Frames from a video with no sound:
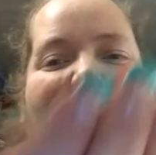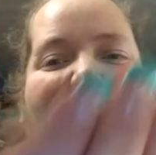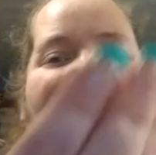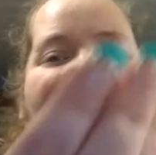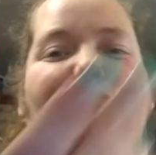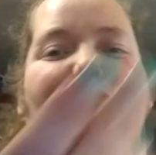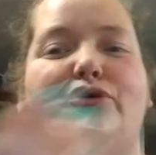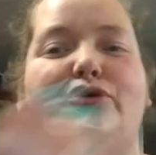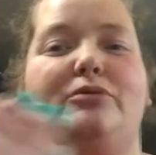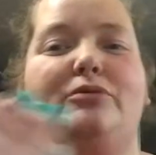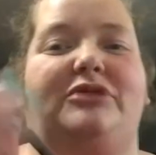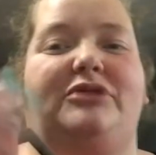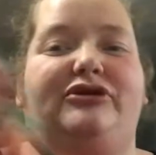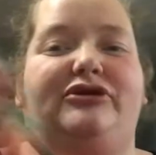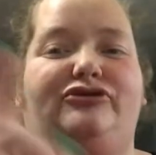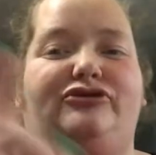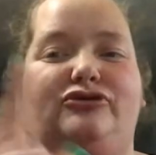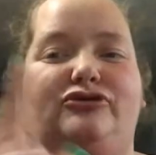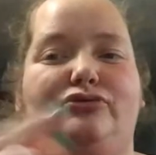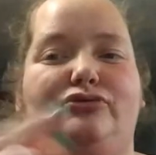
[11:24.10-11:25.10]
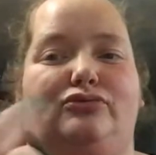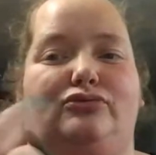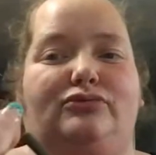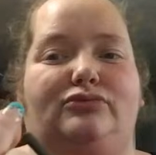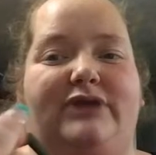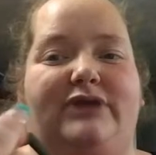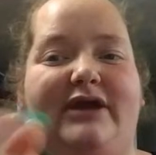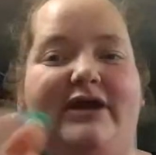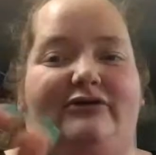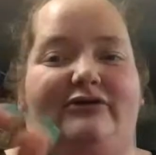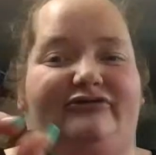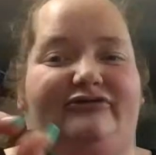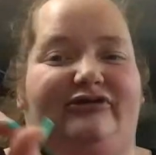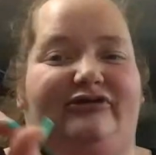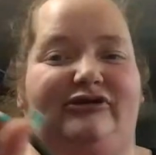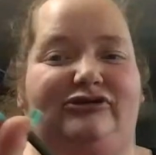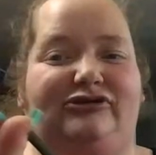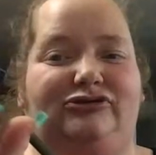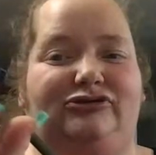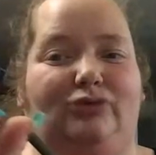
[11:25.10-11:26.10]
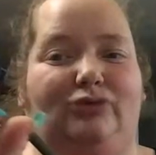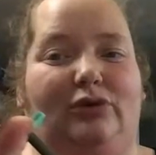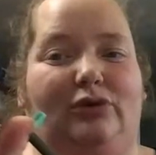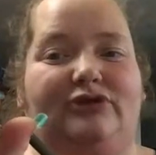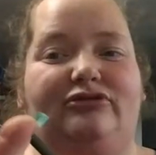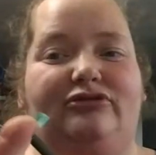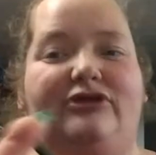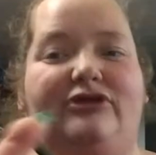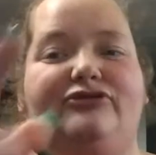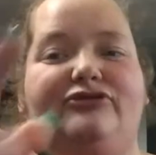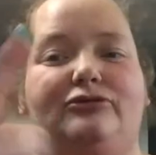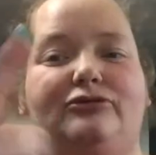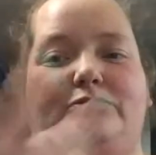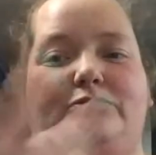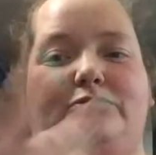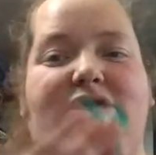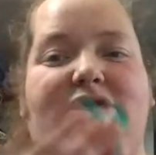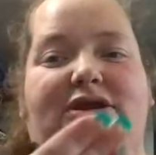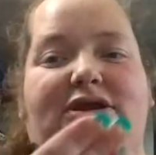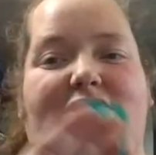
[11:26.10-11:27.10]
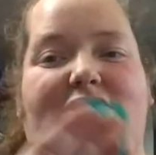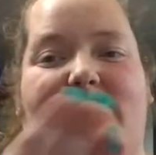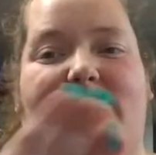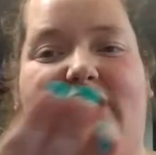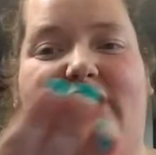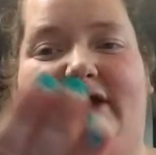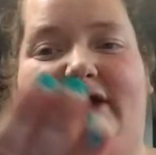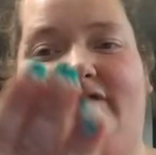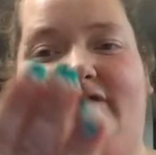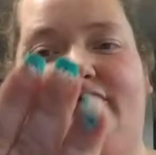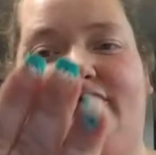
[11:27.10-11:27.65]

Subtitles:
normally do nails this short. These are medium length.